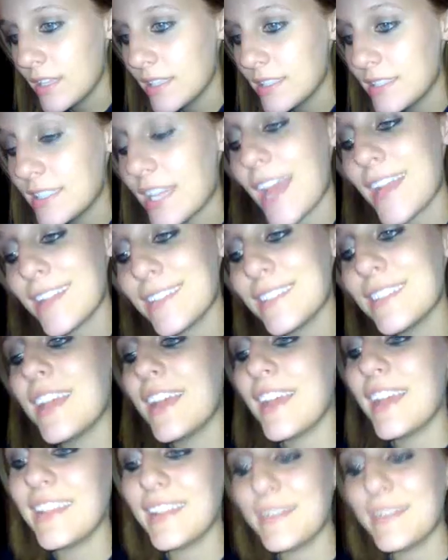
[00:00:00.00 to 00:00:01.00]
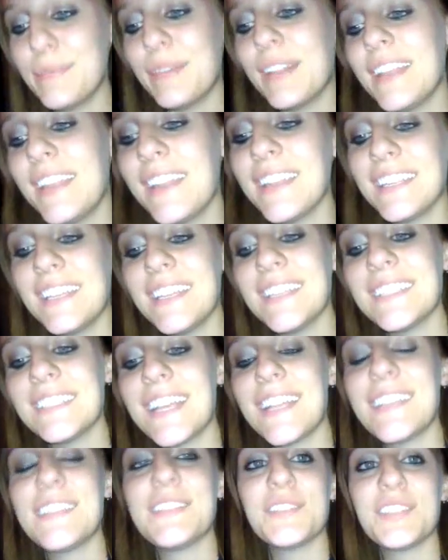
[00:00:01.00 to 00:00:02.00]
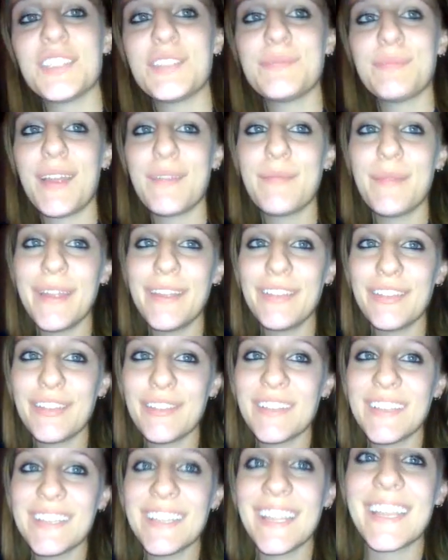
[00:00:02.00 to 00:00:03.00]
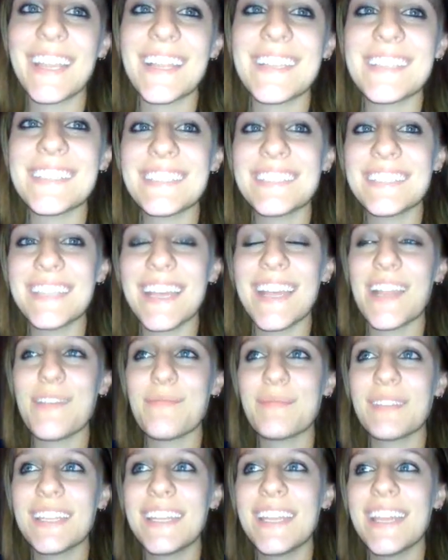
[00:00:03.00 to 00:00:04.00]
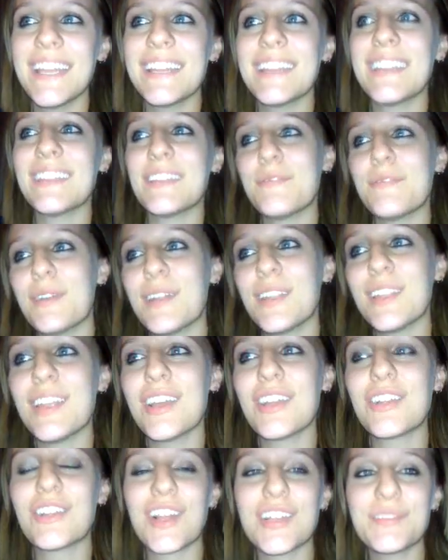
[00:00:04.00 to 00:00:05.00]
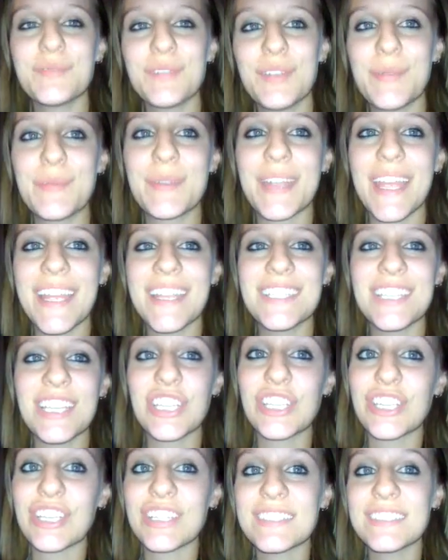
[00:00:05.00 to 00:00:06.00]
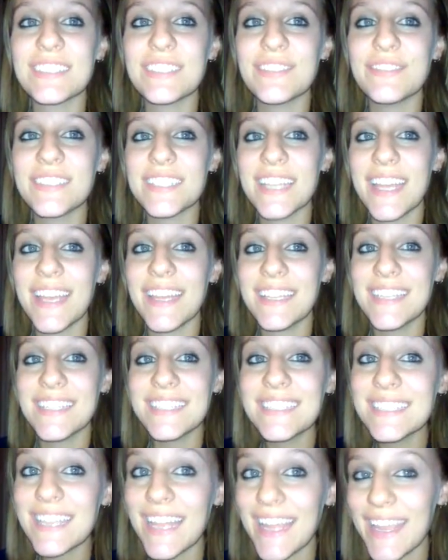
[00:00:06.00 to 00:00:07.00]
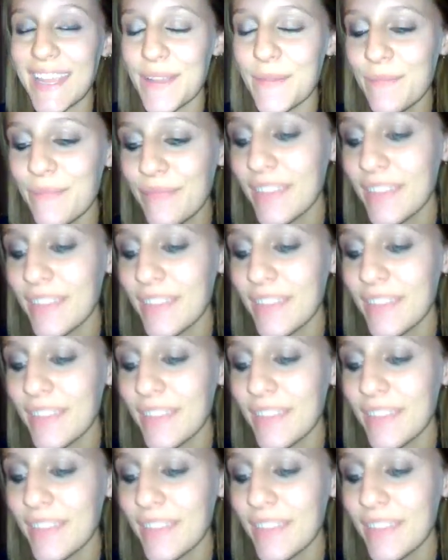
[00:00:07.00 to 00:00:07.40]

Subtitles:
plan on getting a tattoo inspired by a little one. Like I just said, I'm going to get the one across my ribcage and cursive saying his name.